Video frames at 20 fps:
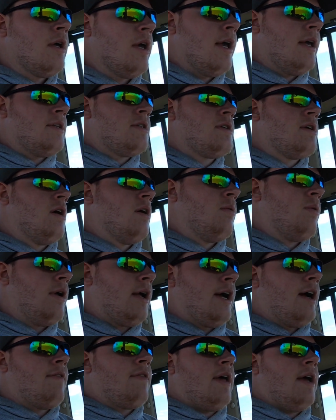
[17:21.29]
and so we'll
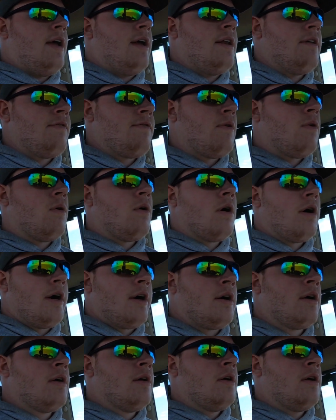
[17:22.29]
have the 84